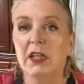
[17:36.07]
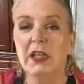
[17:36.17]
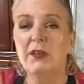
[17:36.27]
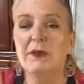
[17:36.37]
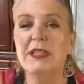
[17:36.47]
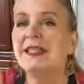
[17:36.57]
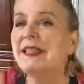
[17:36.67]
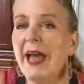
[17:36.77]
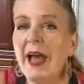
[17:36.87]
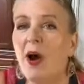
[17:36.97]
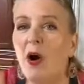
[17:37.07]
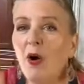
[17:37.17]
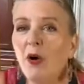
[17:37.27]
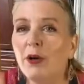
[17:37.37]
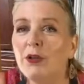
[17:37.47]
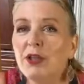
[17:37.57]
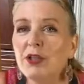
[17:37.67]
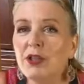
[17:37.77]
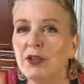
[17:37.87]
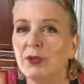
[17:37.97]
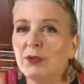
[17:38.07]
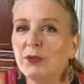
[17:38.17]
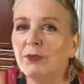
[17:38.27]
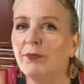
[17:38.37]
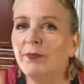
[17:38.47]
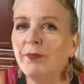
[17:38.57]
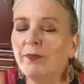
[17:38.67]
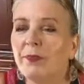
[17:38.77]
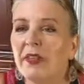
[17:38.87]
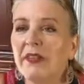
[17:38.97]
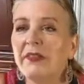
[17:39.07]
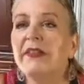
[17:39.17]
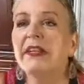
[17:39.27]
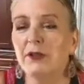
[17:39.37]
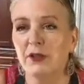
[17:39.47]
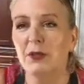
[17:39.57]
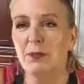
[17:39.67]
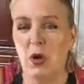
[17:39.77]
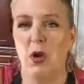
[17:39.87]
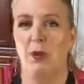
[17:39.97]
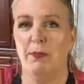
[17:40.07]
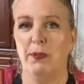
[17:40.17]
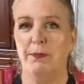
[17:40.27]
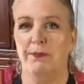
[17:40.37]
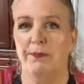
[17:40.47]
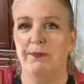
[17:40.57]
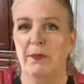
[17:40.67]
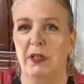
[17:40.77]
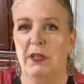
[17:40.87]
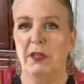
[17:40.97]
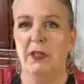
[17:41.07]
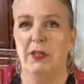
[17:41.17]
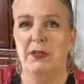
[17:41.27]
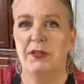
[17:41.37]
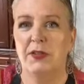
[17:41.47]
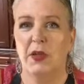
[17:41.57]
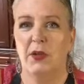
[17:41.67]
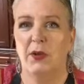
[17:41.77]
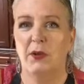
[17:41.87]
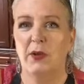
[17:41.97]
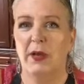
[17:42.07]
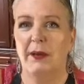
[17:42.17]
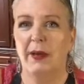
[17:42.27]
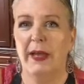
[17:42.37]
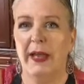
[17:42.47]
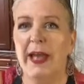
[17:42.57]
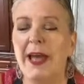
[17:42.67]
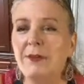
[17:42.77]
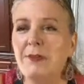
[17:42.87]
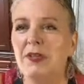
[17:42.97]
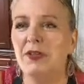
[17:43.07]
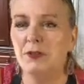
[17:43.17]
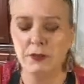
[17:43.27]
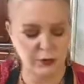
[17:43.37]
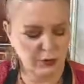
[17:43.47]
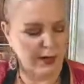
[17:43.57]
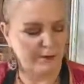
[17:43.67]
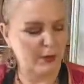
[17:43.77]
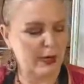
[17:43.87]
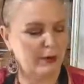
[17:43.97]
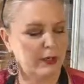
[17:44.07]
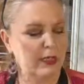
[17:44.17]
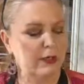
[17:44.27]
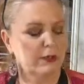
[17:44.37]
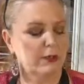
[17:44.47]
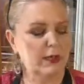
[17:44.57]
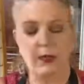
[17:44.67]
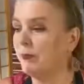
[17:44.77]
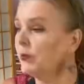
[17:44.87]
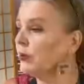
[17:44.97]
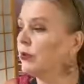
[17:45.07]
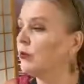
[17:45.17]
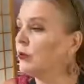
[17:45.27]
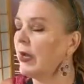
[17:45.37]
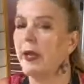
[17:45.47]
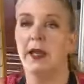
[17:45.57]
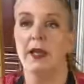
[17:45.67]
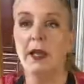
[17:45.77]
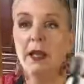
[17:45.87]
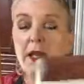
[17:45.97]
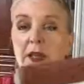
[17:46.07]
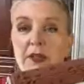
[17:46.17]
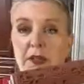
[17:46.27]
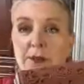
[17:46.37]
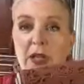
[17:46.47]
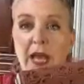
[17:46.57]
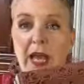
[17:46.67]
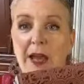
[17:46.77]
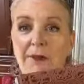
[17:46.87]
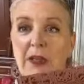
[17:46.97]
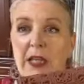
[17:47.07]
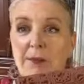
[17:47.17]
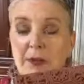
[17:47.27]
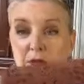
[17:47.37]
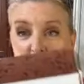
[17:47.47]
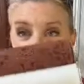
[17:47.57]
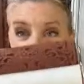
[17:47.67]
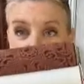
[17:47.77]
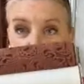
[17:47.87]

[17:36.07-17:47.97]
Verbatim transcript: If it's that hard to do, there's a problem. So I had my screwdriver out here and I put it away. So I'm gonna have to get my trusty